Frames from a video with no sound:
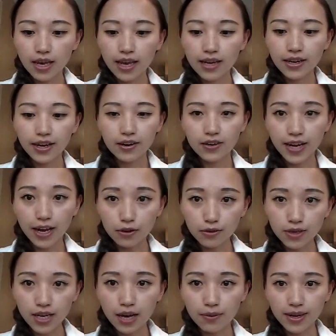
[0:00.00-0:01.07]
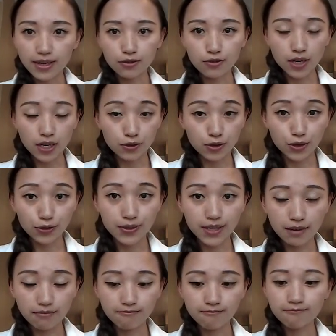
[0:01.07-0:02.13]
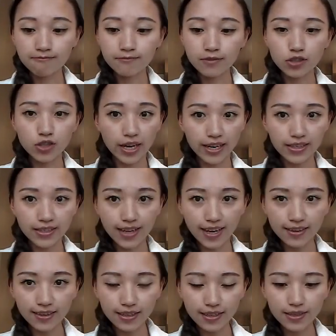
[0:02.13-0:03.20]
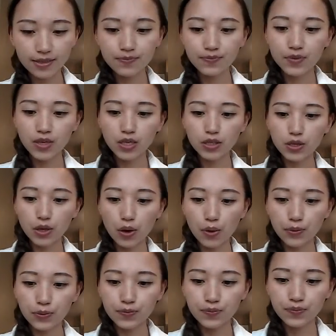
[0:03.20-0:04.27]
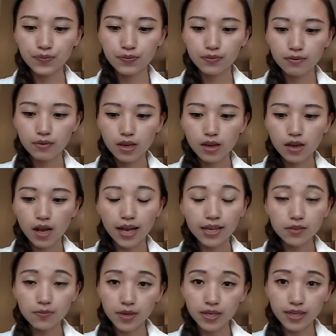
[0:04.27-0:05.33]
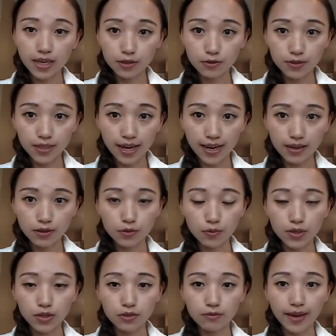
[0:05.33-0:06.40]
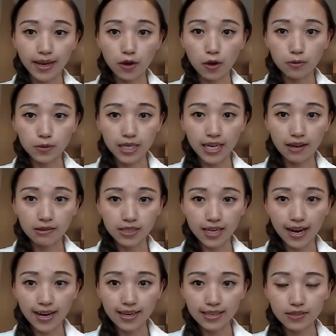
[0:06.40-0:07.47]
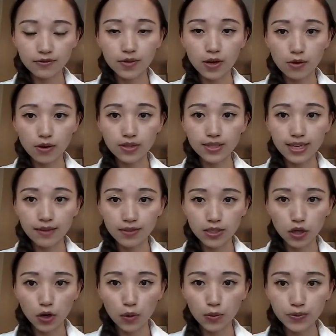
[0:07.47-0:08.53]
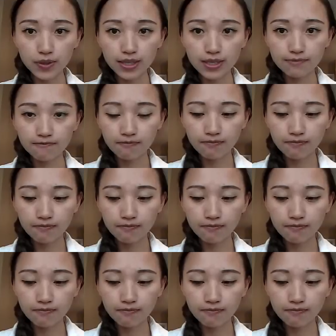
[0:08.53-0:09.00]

And here now, I would like to introduce some Chinese dialects. So I speak Nanton dialect, which is my hometown dialect. There are 7 tones,